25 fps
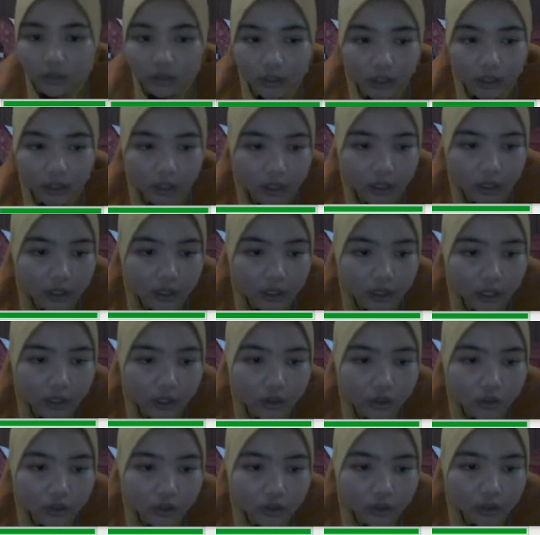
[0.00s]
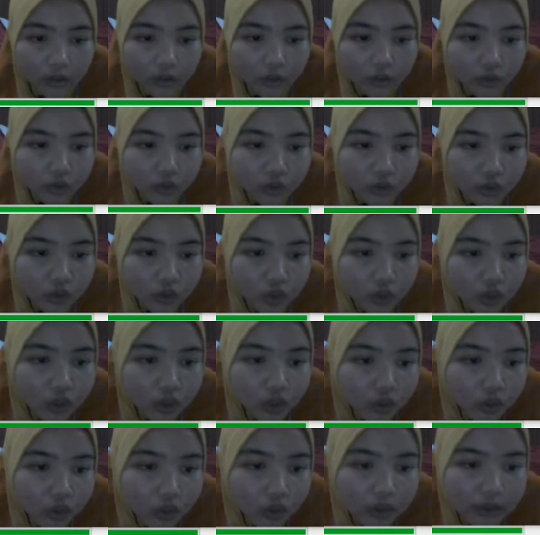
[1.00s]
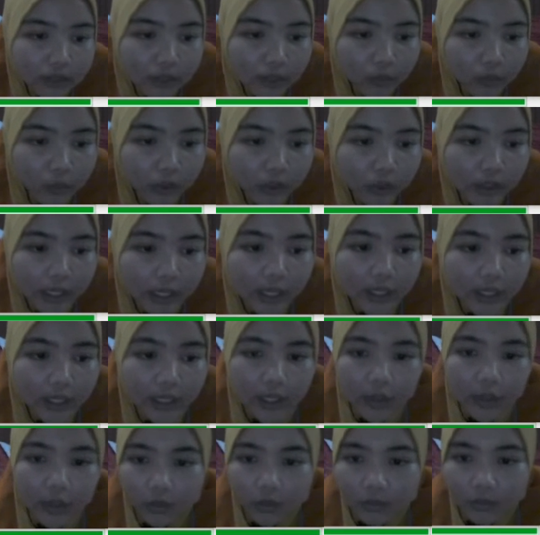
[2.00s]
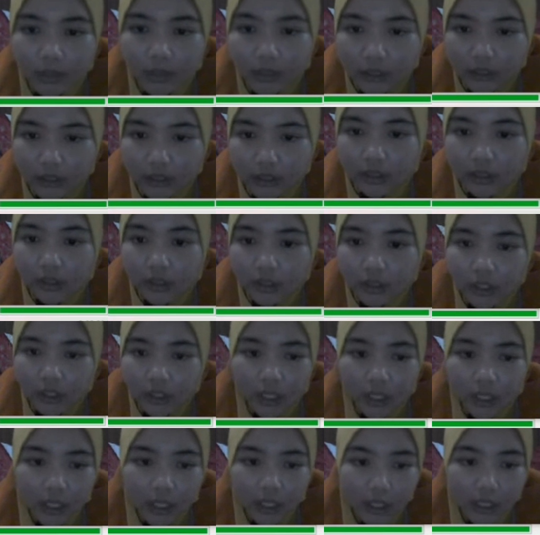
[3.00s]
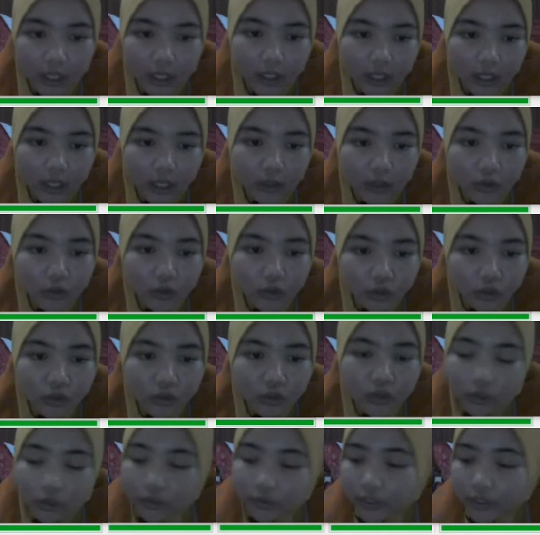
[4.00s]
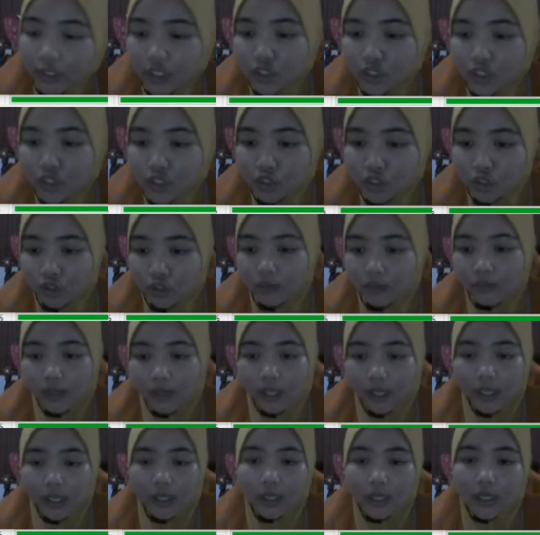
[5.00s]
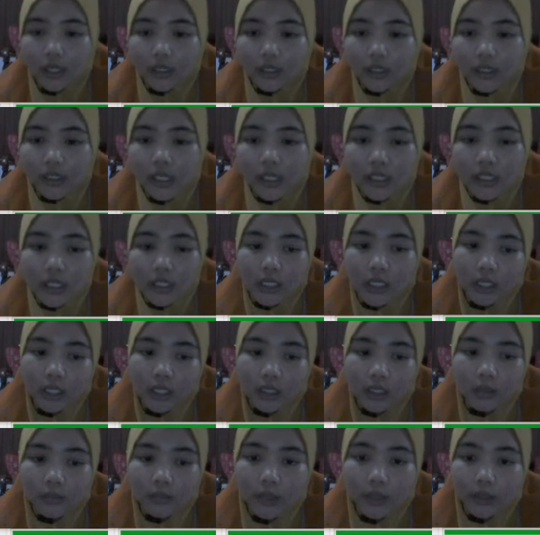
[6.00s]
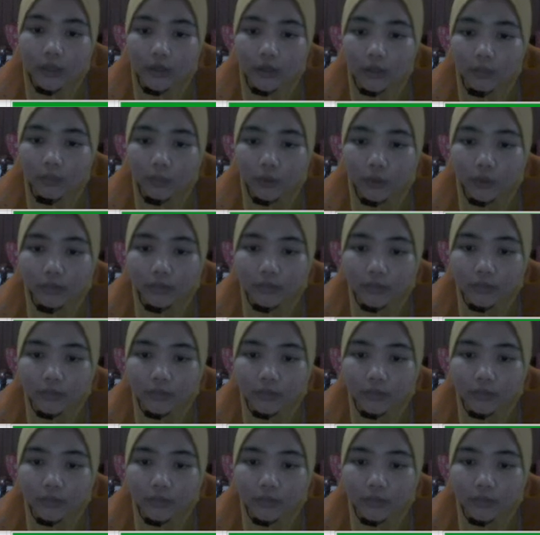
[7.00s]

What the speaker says: and I also same with IA wattmeter, and I already shown my calculation in my report.